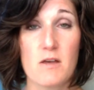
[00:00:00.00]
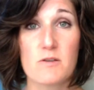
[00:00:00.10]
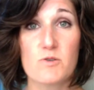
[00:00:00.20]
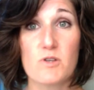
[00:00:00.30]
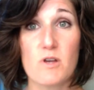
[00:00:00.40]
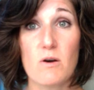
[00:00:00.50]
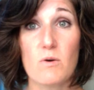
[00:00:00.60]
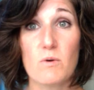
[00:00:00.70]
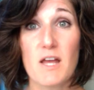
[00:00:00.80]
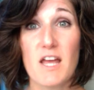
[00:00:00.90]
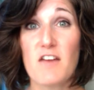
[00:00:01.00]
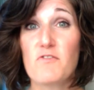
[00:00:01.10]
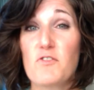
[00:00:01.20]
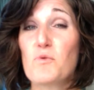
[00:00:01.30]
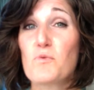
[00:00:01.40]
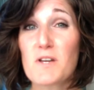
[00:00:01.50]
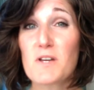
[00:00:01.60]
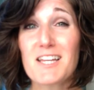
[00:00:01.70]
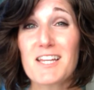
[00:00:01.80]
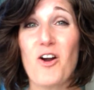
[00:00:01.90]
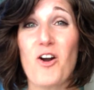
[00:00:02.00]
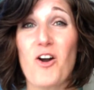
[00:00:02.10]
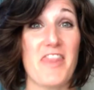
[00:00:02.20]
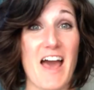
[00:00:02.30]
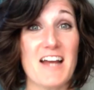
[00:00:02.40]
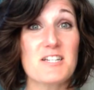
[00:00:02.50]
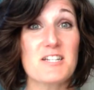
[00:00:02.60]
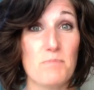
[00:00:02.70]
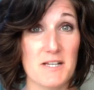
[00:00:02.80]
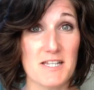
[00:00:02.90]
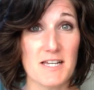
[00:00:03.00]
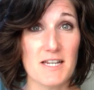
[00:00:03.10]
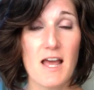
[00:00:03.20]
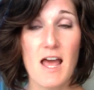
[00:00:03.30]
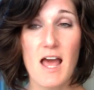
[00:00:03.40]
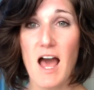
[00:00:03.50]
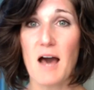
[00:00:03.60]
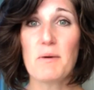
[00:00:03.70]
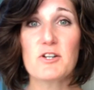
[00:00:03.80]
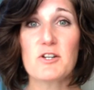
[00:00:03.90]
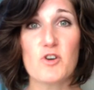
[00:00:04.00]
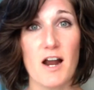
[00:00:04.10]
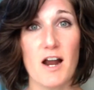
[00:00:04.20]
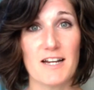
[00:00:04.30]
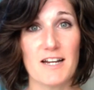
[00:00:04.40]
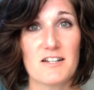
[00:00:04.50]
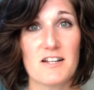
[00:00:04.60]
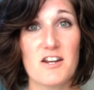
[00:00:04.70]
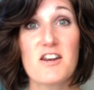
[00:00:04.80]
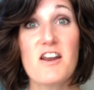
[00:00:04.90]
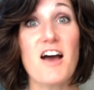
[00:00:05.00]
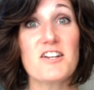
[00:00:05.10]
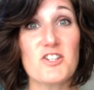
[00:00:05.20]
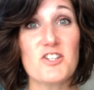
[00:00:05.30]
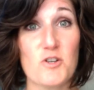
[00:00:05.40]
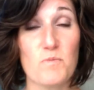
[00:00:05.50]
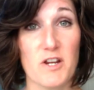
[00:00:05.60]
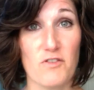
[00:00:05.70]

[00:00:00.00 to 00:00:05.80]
So if you really are that busy, how about trying not to bring